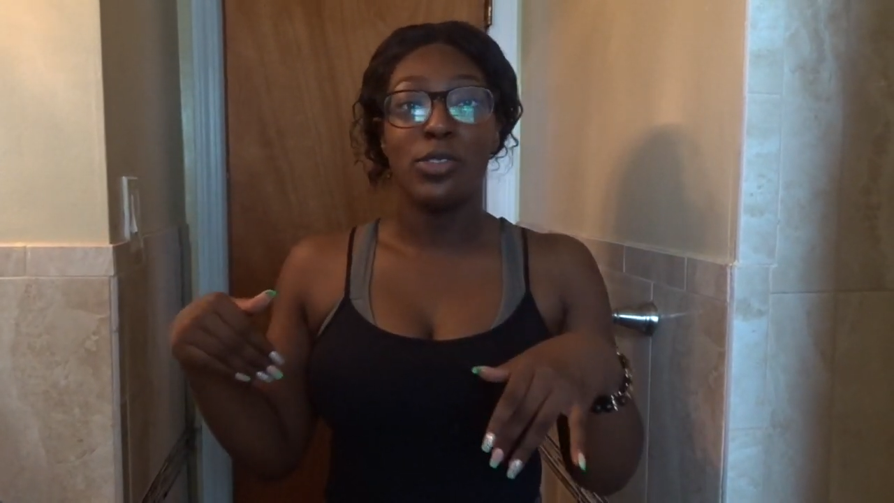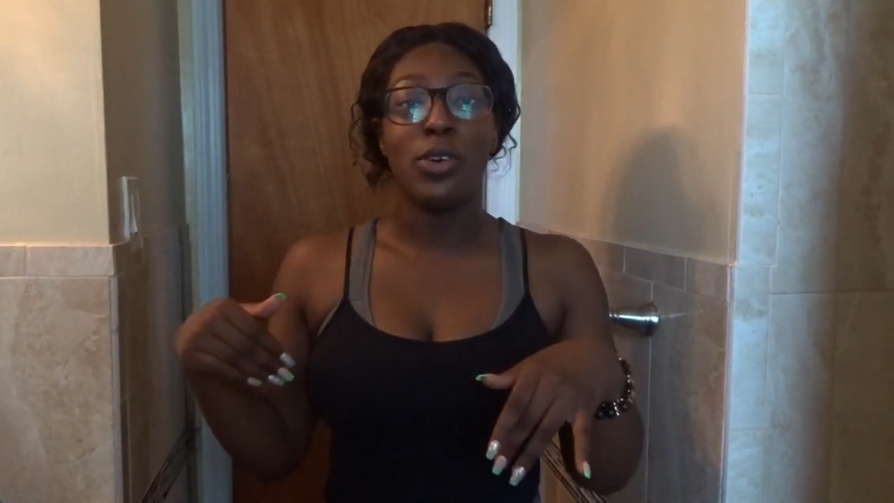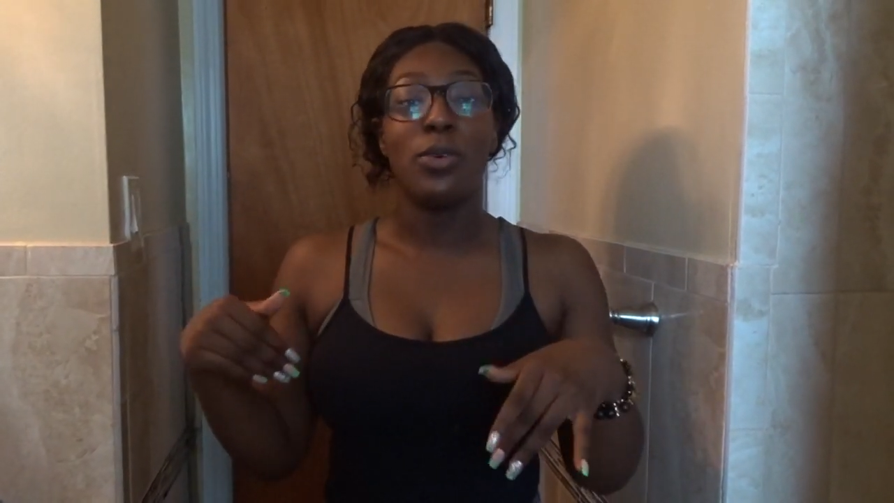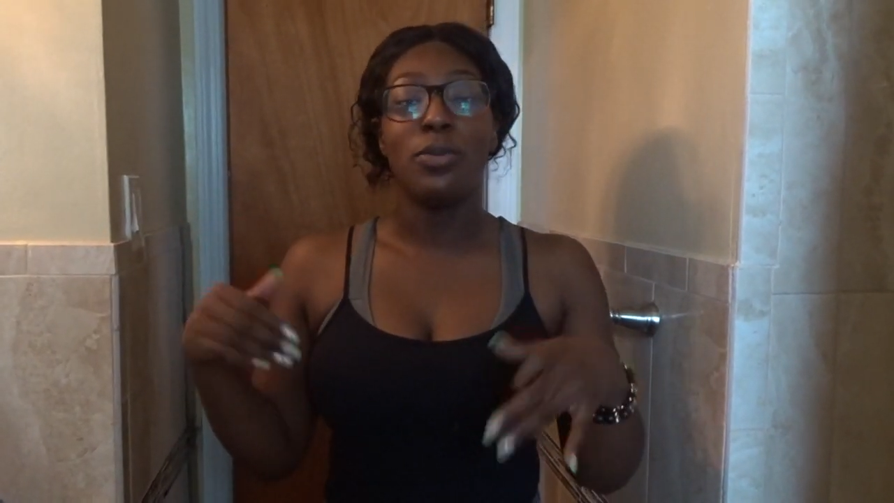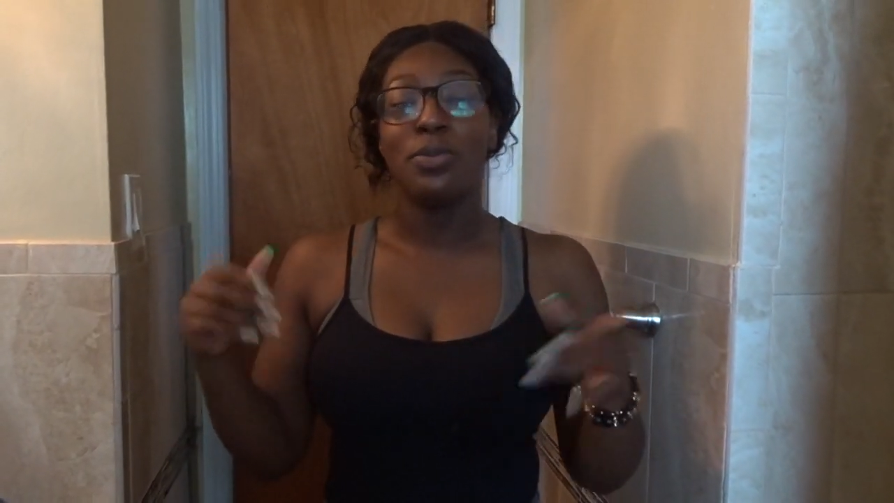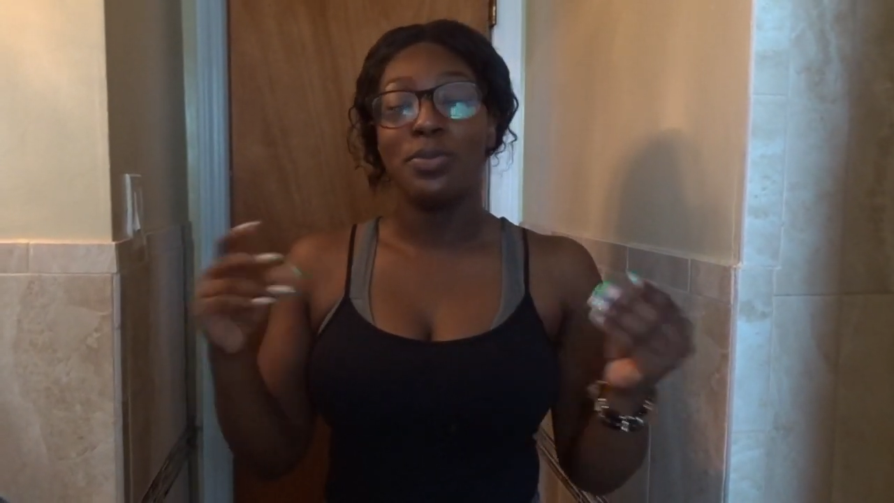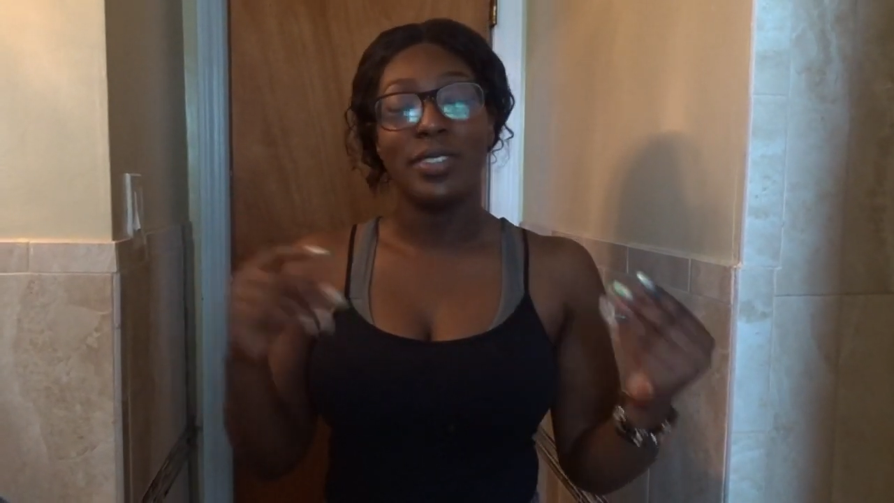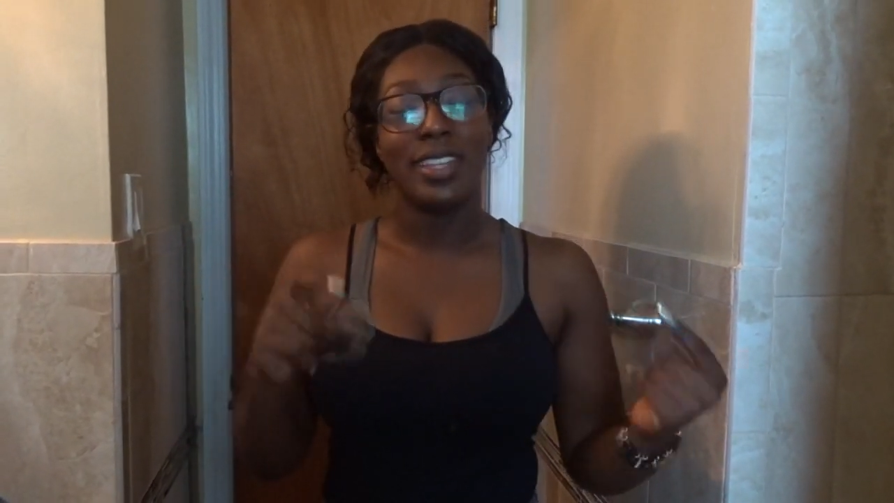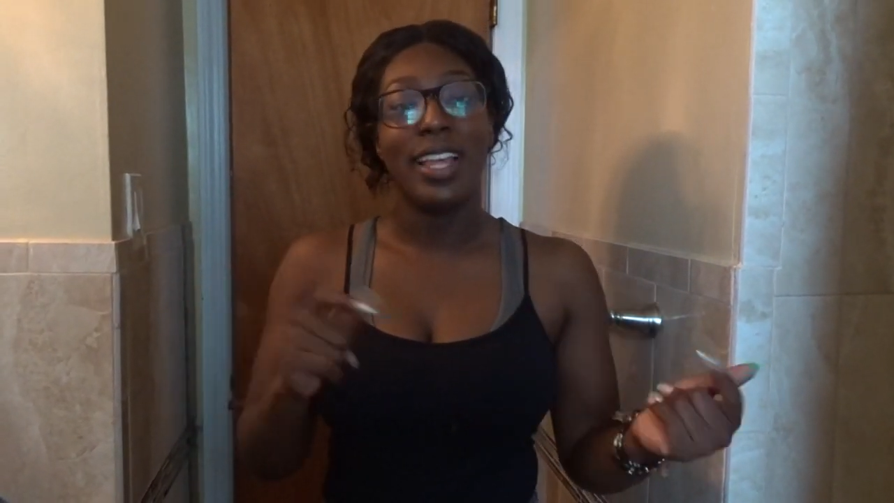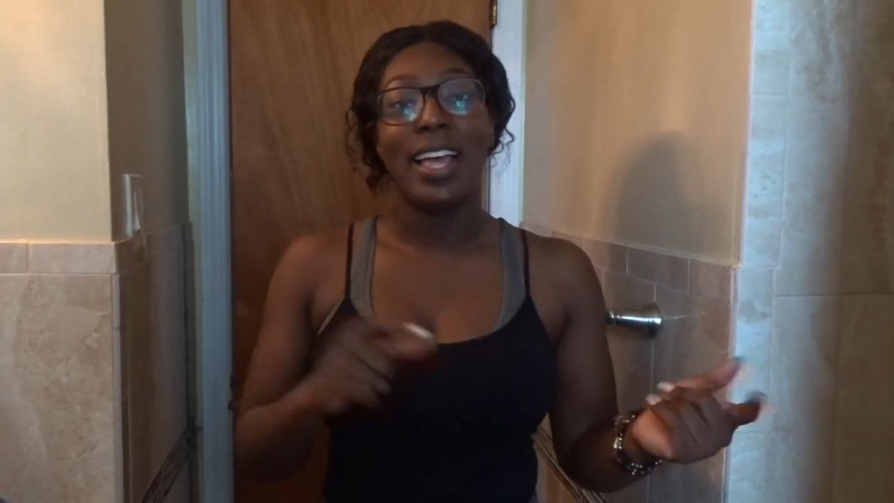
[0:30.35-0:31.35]
So
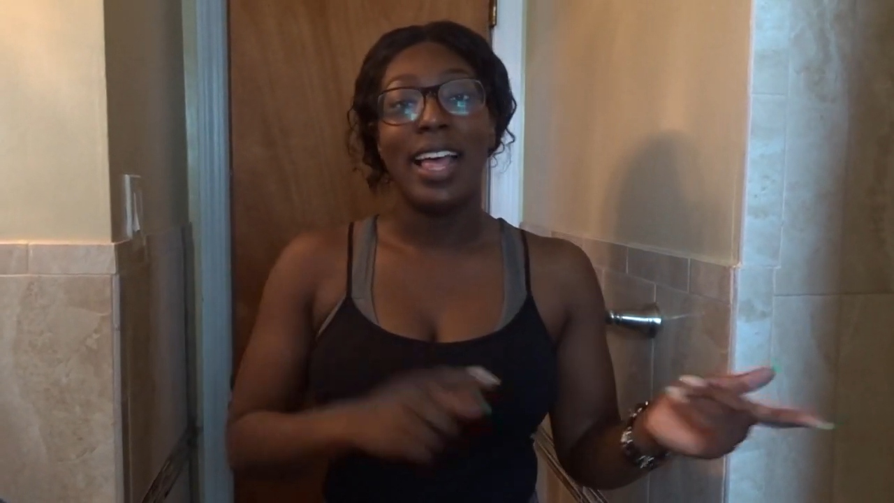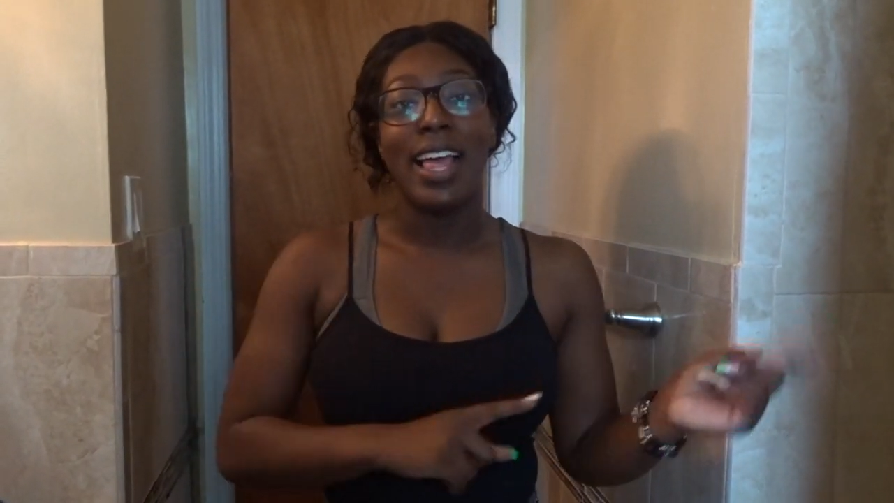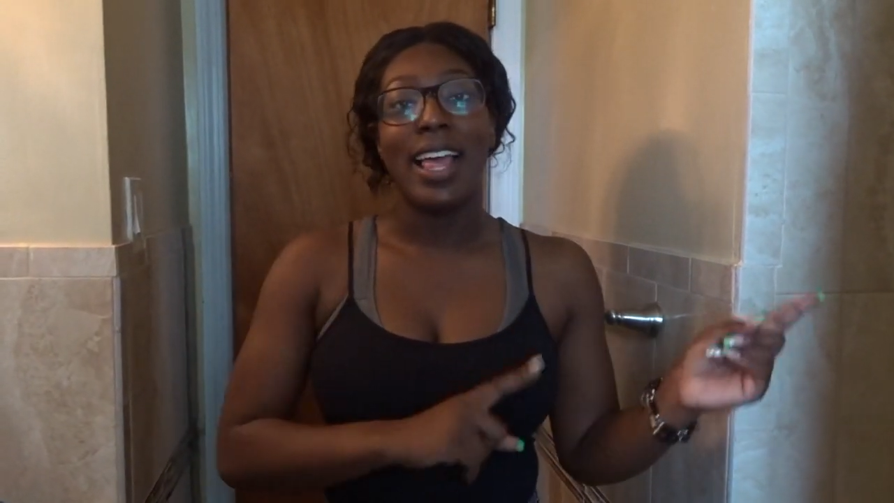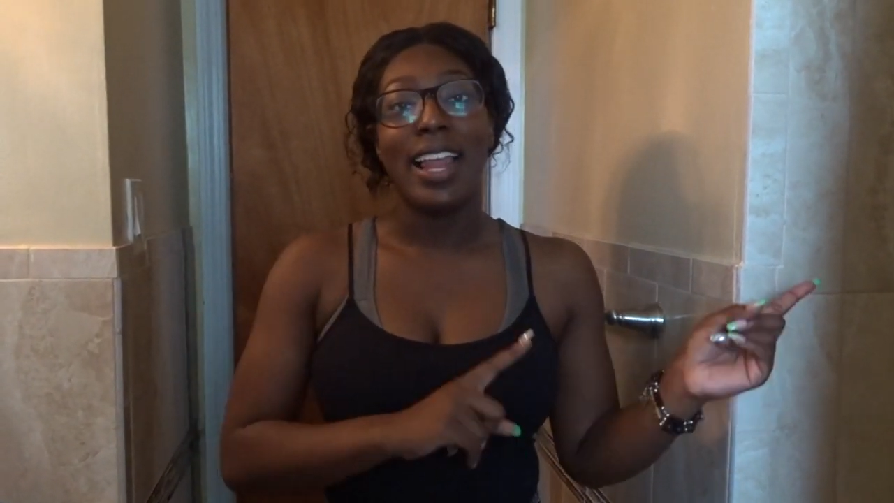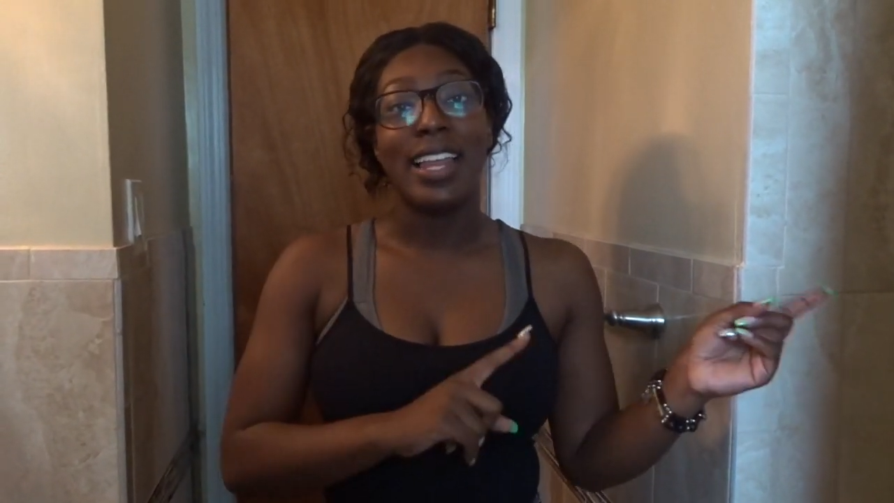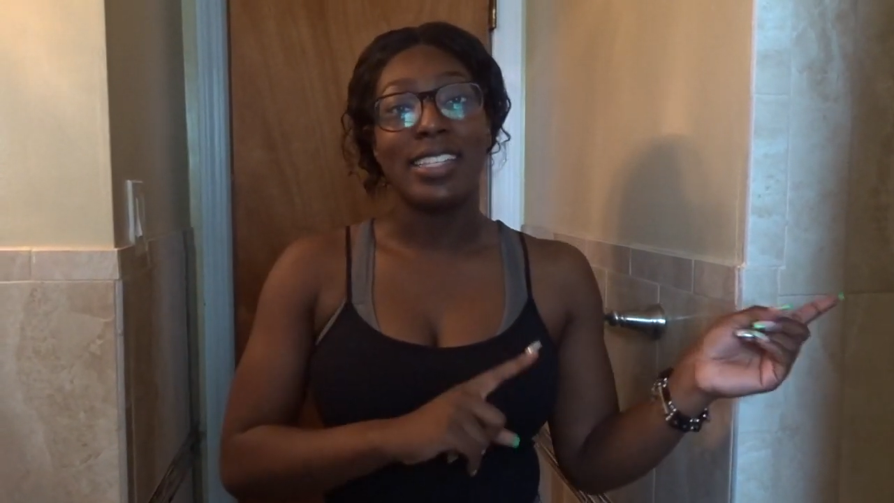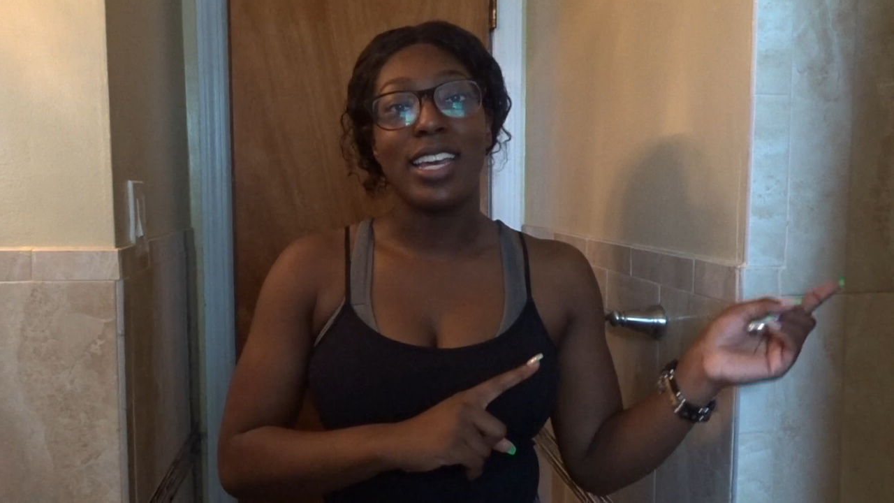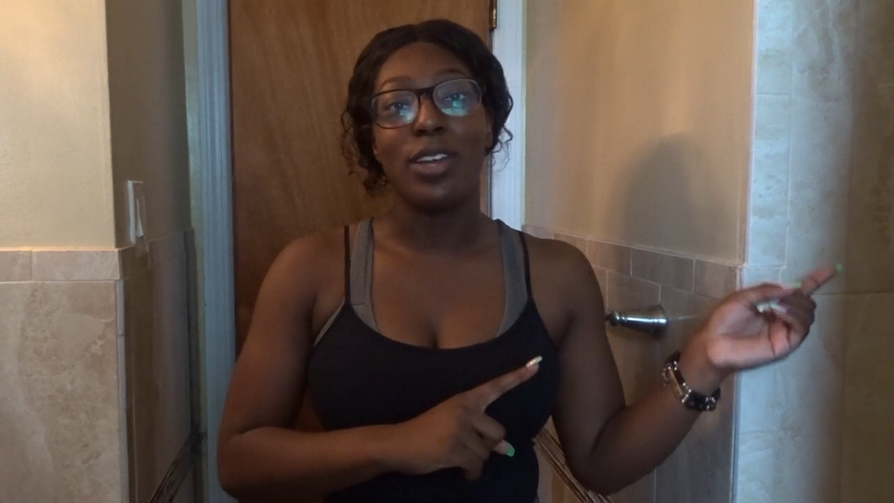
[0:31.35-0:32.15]
let's